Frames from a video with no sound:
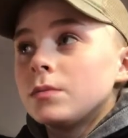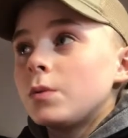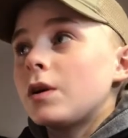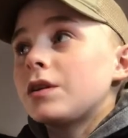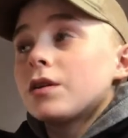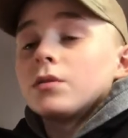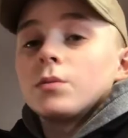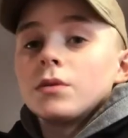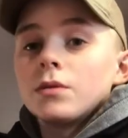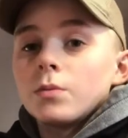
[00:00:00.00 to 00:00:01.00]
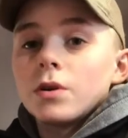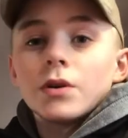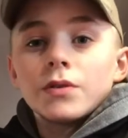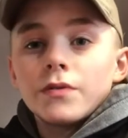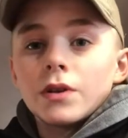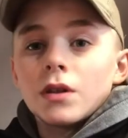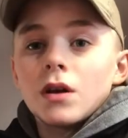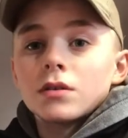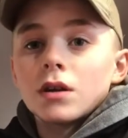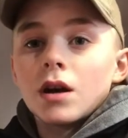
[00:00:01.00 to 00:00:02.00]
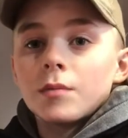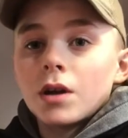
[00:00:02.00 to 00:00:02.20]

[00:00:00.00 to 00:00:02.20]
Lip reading: went down the world for a long time,